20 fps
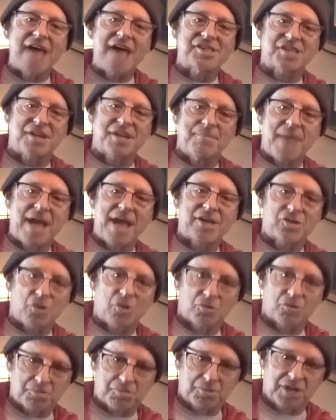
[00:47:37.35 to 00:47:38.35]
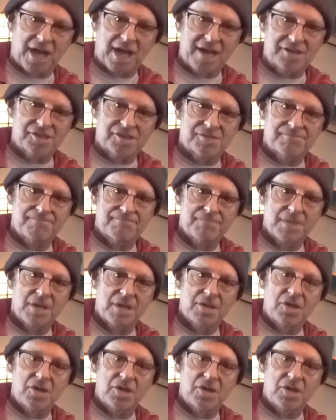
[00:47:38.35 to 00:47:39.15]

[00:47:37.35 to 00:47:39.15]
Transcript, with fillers: guys can make those plays.